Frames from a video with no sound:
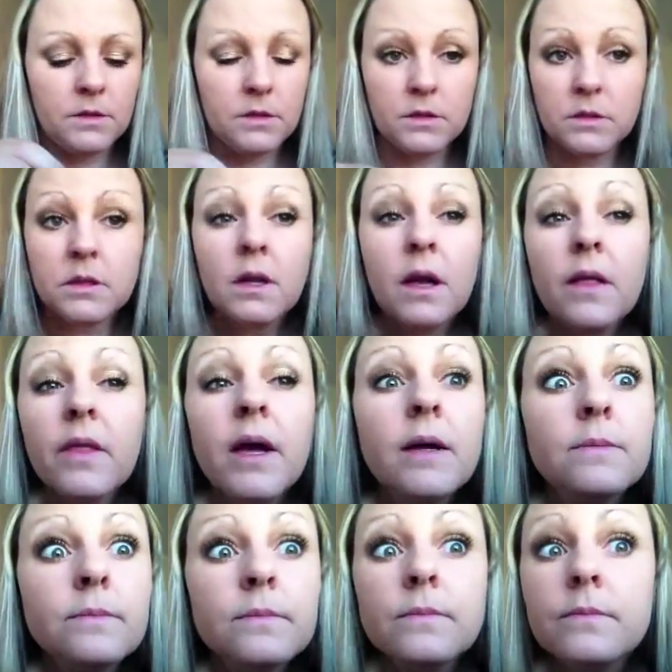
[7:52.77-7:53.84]
Just like that.
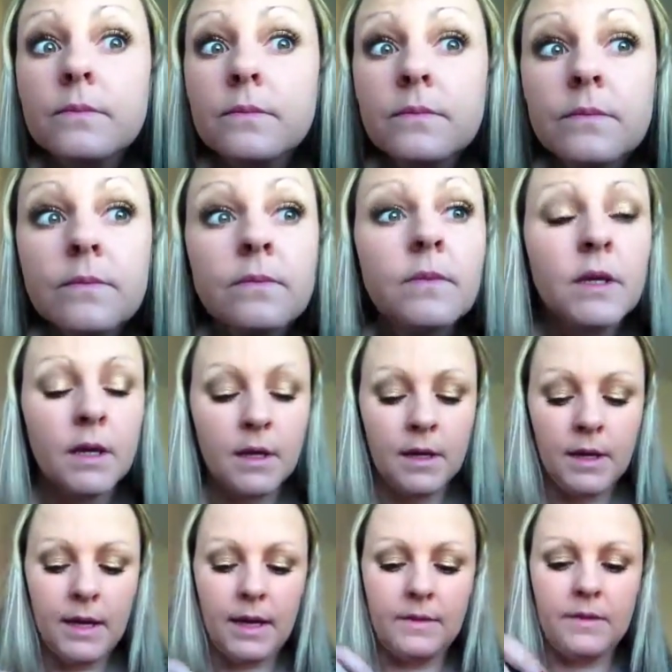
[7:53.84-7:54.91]

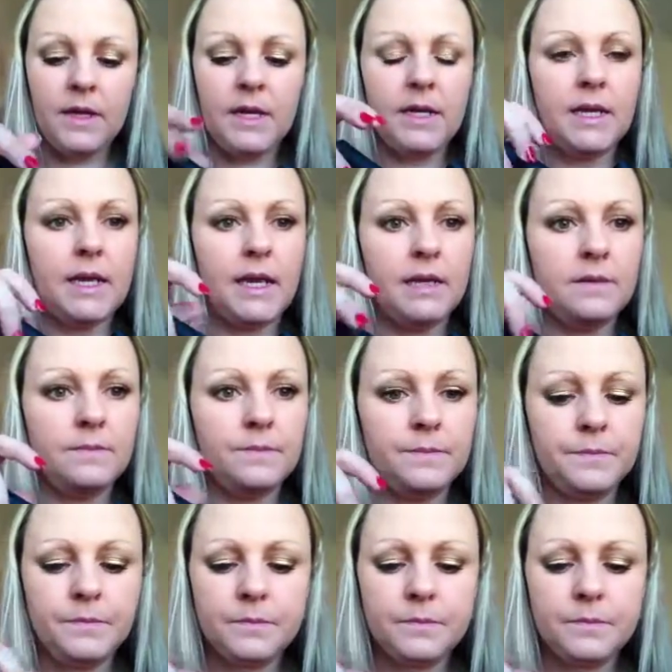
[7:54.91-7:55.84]
And then again,